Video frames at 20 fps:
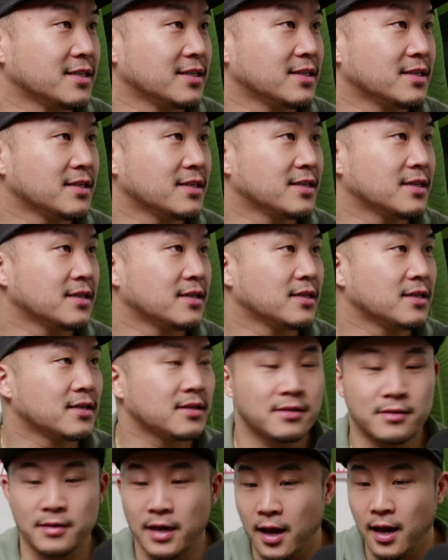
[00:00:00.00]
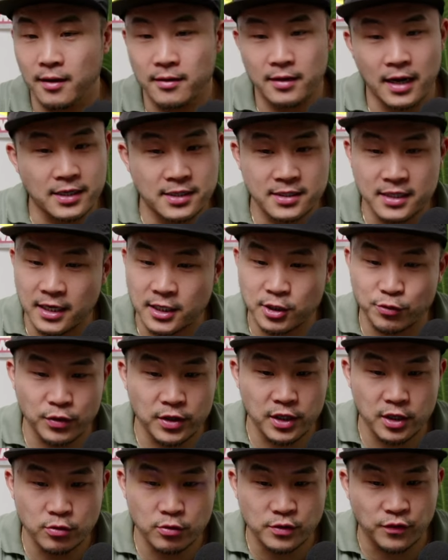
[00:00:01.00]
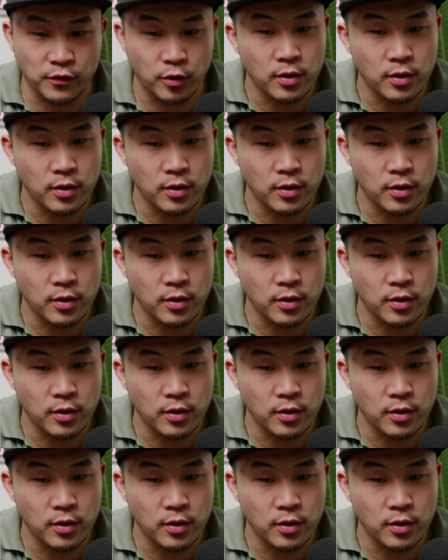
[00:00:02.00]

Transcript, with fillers: Wow. Yeah, I just think it's really useful.